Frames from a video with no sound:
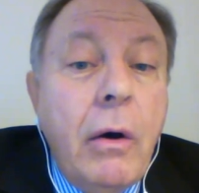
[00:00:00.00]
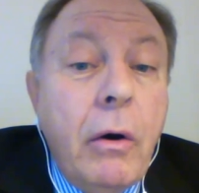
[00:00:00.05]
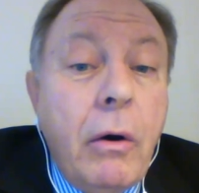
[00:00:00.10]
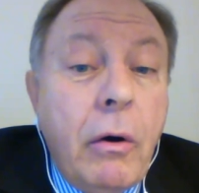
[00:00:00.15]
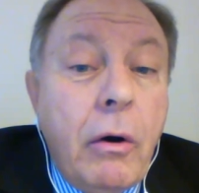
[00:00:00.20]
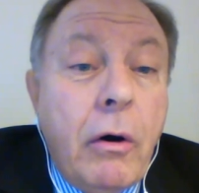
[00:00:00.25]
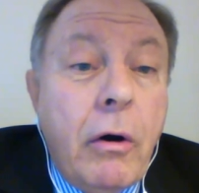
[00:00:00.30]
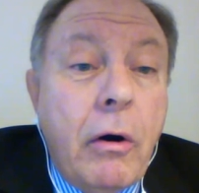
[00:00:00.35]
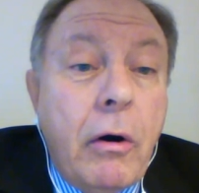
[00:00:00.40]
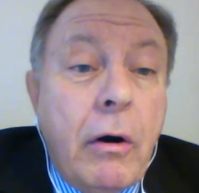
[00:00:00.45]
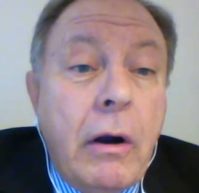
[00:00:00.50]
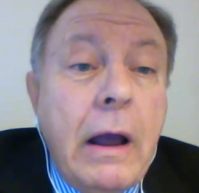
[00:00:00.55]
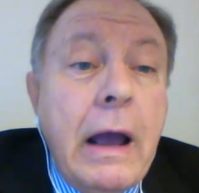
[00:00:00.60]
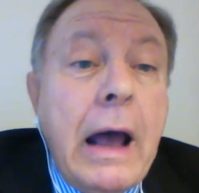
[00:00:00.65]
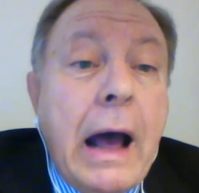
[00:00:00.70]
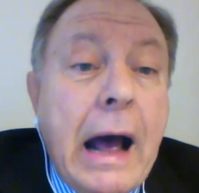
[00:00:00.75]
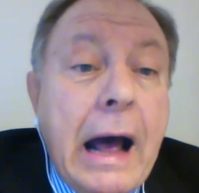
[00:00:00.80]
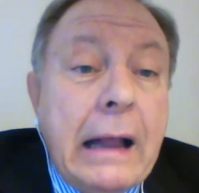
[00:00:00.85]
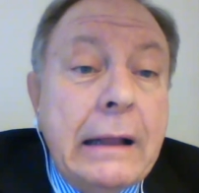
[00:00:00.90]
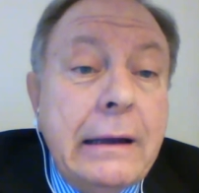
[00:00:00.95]
or
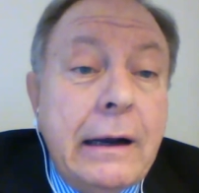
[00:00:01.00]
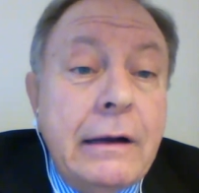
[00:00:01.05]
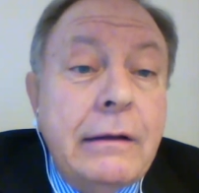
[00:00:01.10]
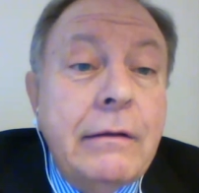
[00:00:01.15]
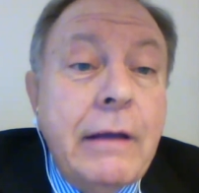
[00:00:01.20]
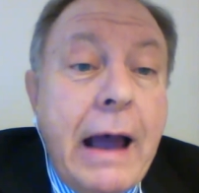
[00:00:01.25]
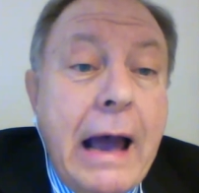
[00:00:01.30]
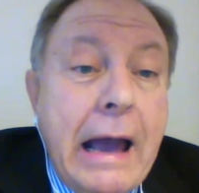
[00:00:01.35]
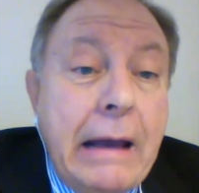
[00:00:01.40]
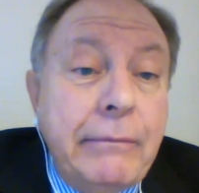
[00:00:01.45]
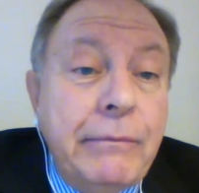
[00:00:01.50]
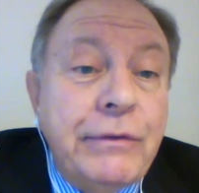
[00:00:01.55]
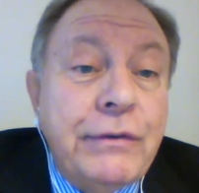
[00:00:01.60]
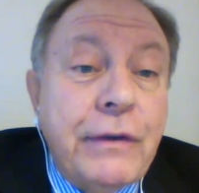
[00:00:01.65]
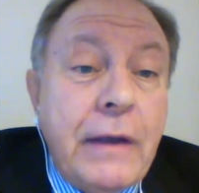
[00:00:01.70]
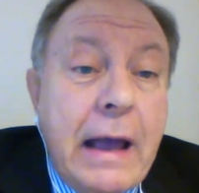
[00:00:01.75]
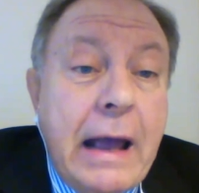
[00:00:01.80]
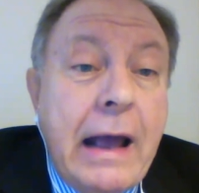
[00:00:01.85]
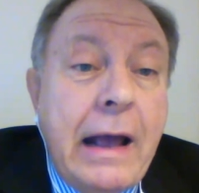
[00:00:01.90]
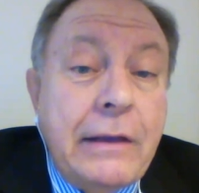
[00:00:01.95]
other times
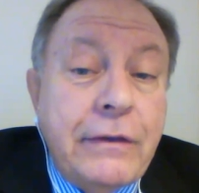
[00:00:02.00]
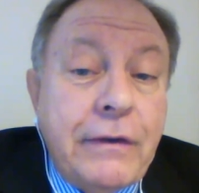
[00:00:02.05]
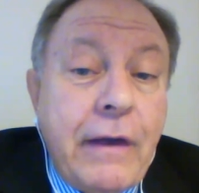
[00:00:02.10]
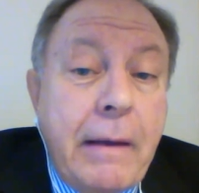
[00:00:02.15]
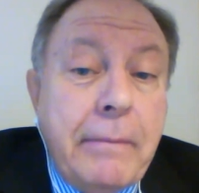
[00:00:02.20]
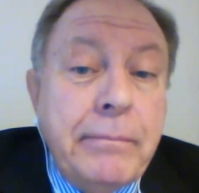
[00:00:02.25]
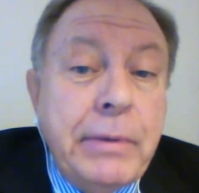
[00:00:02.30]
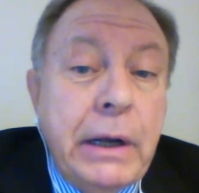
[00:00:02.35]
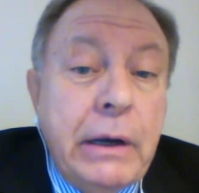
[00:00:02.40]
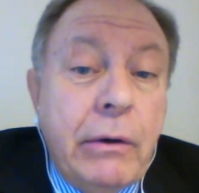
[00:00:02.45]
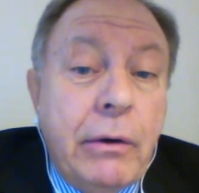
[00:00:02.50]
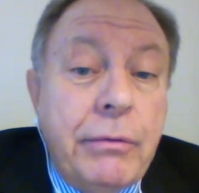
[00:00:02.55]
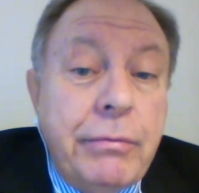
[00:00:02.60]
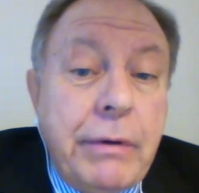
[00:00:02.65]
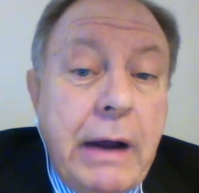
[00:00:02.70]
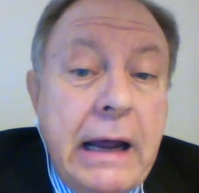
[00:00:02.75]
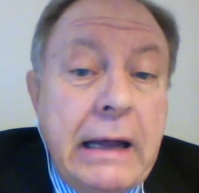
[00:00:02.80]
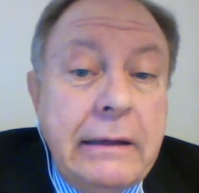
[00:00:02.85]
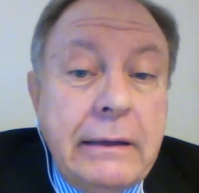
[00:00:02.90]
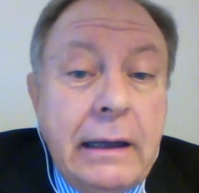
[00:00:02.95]
has happened
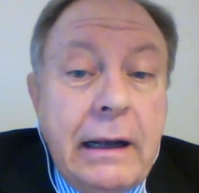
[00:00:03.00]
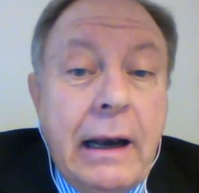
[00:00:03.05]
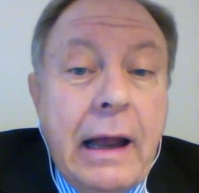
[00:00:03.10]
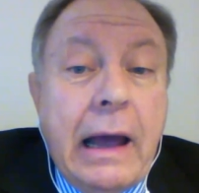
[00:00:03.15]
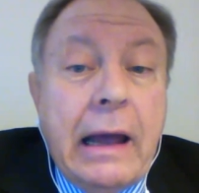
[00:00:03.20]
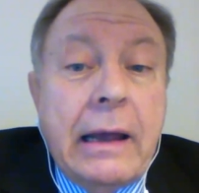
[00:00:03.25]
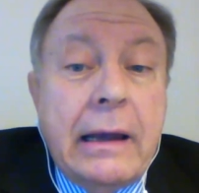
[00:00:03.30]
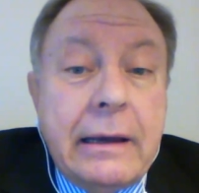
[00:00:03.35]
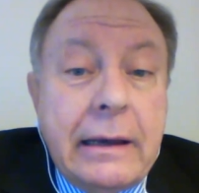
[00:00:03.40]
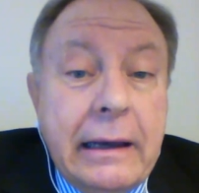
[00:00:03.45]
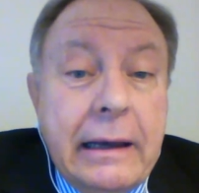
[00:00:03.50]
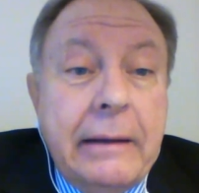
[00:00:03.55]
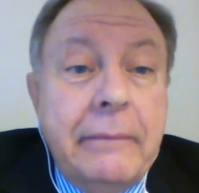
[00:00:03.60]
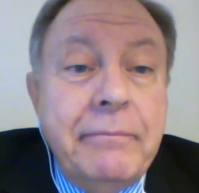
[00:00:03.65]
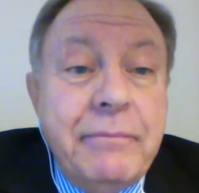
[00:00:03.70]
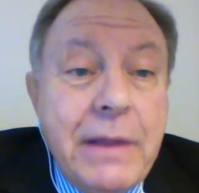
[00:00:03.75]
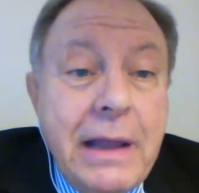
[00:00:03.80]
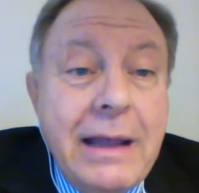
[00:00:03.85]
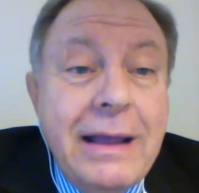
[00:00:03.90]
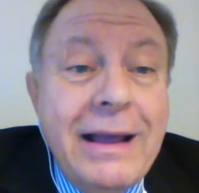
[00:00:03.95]
already, like
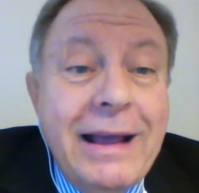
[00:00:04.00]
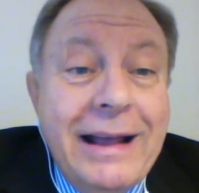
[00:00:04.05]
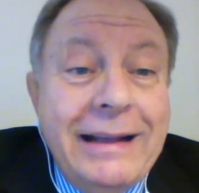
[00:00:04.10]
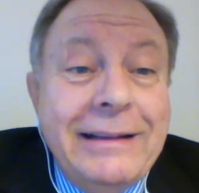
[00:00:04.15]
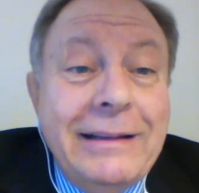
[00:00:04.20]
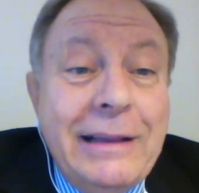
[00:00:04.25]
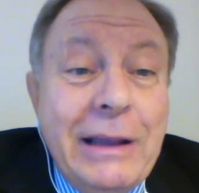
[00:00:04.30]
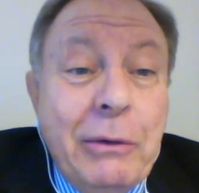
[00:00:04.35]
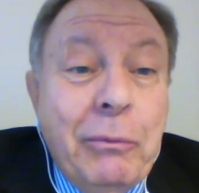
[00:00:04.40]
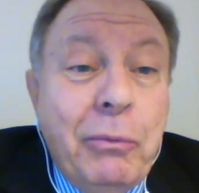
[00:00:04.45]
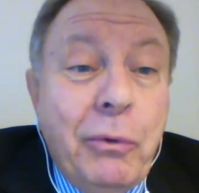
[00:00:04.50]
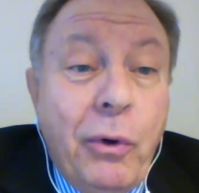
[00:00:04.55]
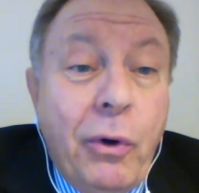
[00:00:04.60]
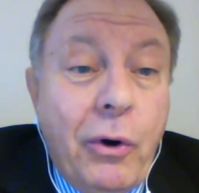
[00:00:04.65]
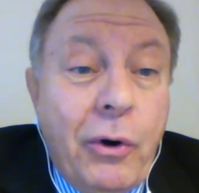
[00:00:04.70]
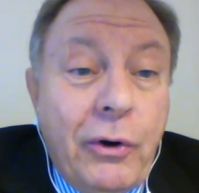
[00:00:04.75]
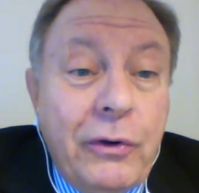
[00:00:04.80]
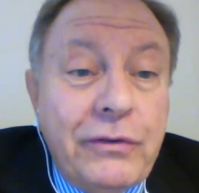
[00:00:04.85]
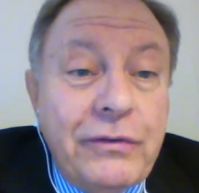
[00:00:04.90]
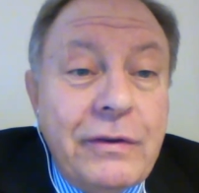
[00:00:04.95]
the
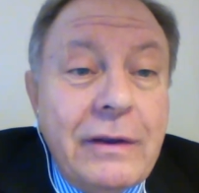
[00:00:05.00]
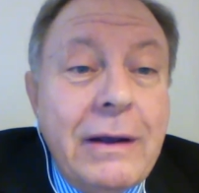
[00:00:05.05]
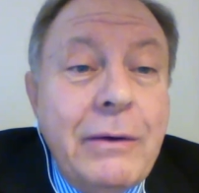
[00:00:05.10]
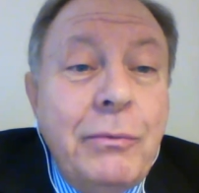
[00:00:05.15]
wars.